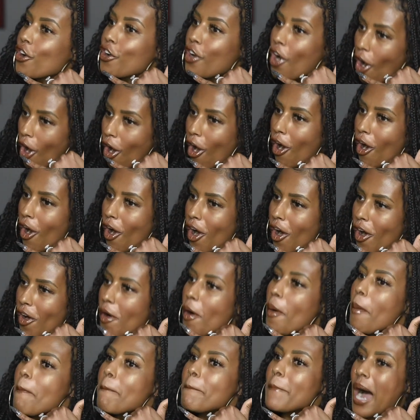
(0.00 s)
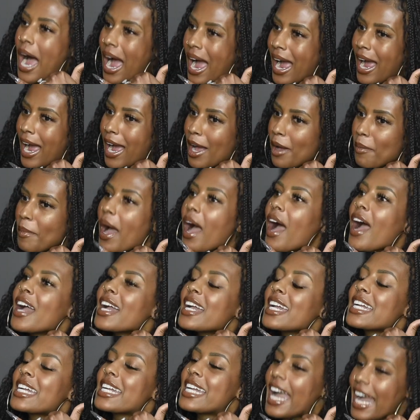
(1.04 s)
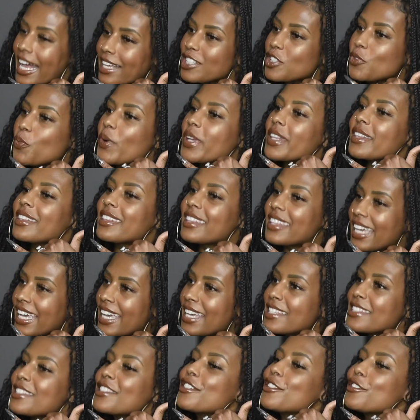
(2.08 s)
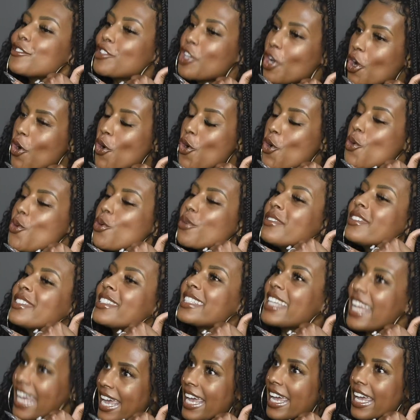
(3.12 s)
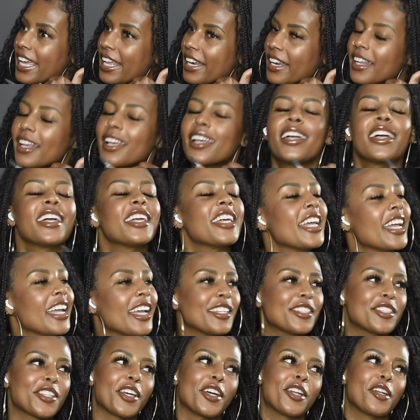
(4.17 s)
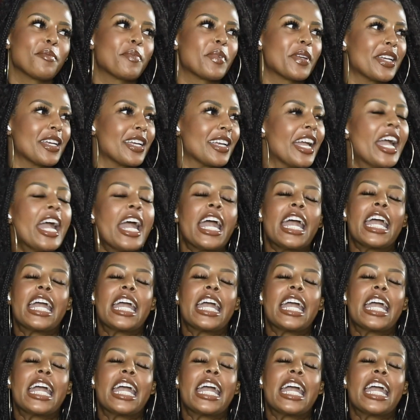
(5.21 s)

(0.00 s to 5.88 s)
Girl, mom, guess what this dude did? It's going to be.